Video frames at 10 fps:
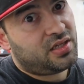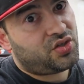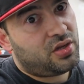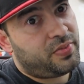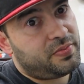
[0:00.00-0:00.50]

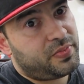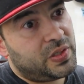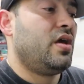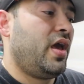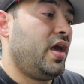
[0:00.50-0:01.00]
hydraulic pump,
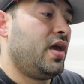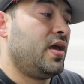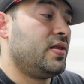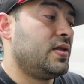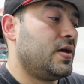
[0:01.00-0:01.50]

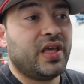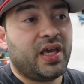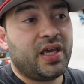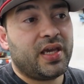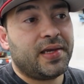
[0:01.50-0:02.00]
and
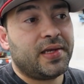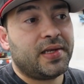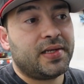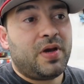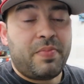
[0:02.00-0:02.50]

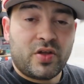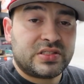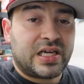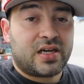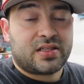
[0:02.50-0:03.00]
then my belt
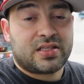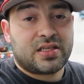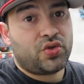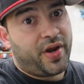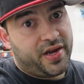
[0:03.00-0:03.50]
started
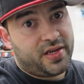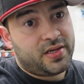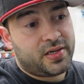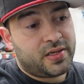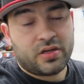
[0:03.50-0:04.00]
shredding.
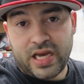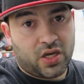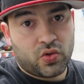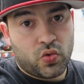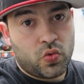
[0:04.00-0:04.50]
Not
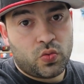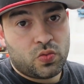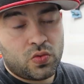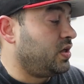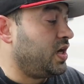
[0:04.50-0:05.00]
cool.
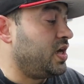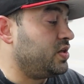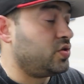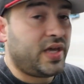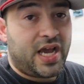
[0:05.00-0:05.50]
And
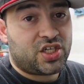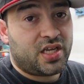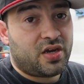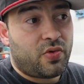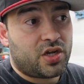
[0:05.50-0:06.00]
today
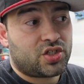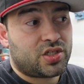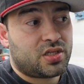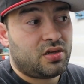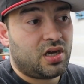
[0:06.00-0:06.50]
actually I
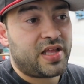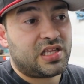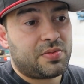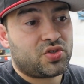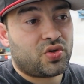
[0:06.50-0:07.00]
watched Matt
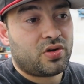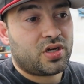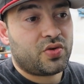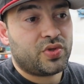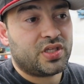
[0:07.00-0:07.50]
Armstrong
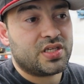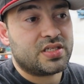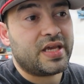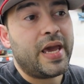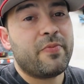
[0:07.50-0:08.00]
with
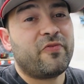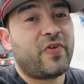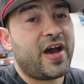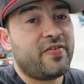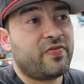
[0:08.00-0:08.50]
his
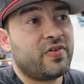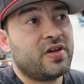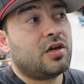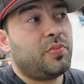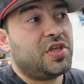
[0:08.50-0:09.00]
M5
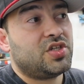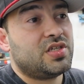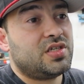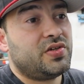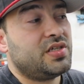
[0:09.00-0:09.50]
competition
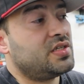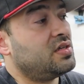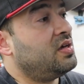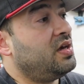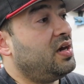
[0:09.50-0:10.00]
series,
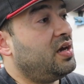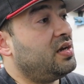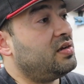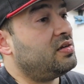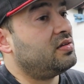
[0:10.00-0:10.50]

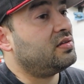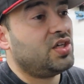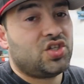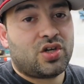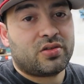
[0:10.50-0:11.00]
and he
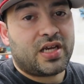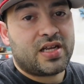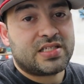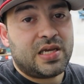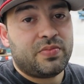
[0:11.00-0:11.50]
showed kind
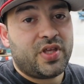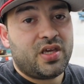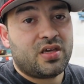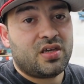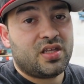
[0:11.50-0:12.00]
of same
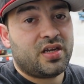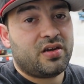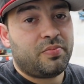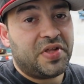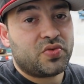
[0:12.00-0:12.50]
thing. He
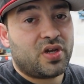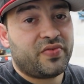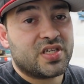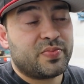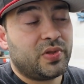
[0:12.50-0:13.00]
didn't replace one of
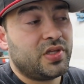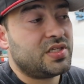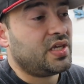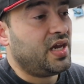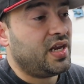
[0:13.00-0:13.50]
his
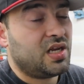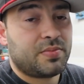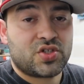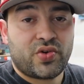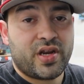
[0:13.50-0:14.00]
pulleys and ended
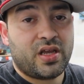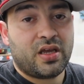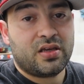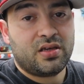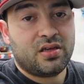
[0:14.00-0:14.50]
up shredding,
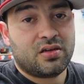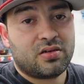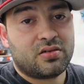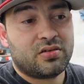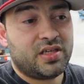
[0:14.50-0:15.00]
you
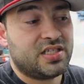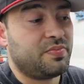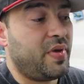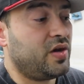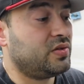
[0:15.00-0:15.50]
know, his
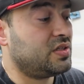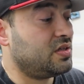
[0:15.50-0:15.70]
belt,